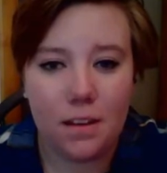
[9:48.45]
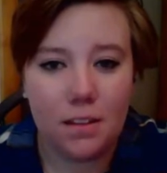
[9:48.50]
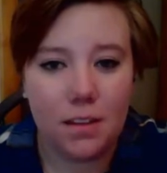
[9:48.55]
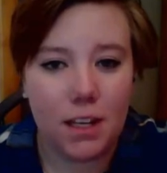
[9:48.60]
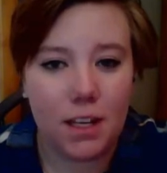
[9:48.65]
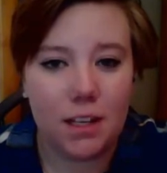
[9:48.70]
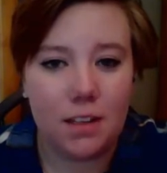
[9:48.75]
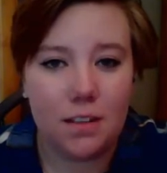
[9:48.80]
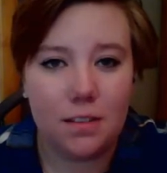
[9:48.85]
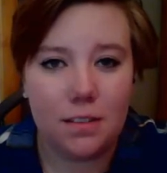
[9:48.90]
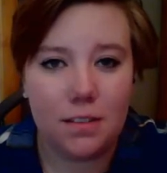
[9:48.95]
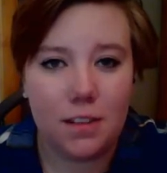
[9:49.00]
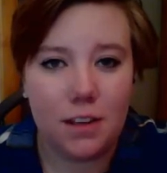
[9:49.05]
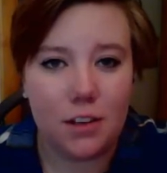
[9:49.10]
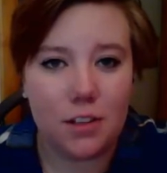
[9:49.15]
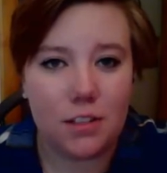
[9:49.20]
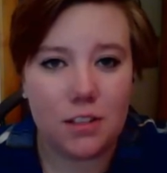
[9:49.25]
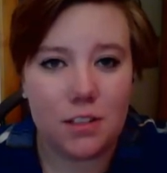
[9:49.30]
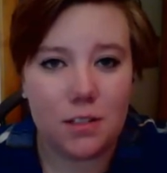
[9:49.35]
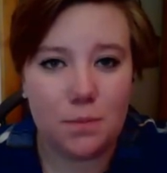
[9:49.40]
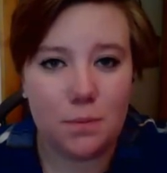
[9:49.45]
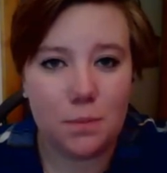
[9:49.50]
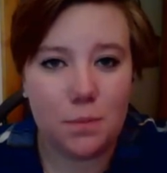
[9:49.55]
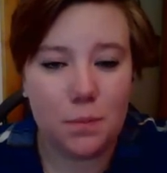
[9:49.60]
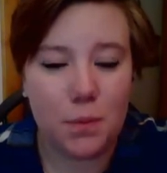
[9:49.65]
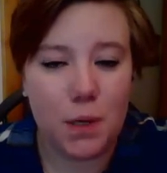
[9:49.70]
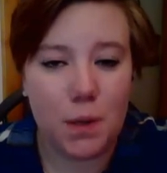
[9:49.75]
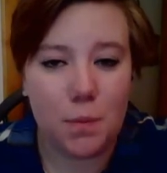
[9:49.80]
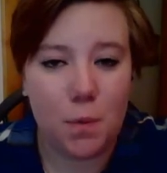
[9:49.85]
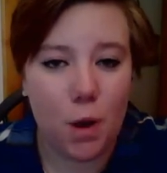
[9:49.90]
like, there's
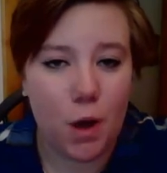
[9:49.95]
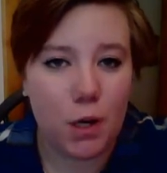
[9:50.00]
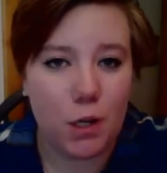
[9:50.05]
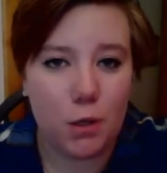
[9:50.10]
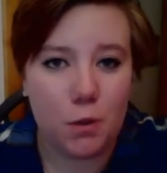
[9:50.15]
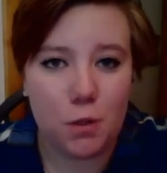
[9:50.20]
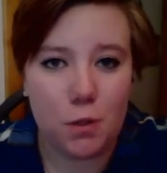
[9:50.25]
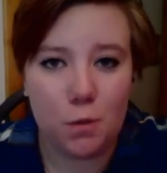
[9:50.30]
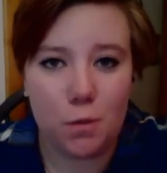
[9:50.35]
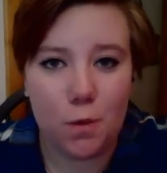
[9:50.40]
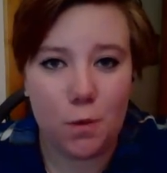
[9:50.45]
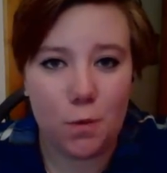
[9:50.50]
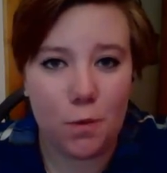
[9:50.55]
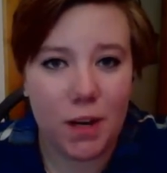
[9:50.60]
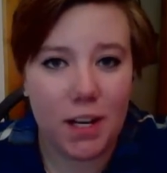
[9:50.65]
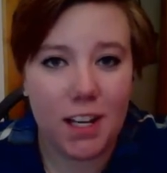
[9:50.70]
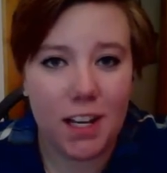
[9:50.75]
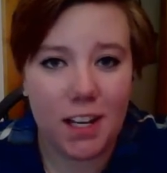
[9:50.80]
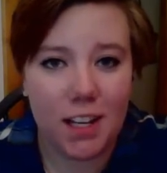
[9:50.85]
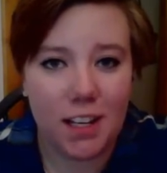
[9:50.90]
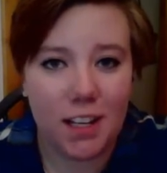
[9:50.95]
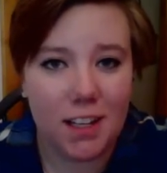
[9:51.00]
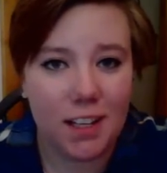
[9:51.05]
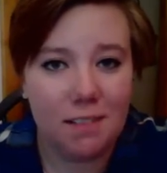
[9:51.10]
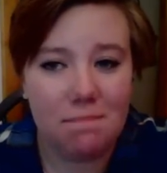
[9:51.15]
people on YouTube who read it.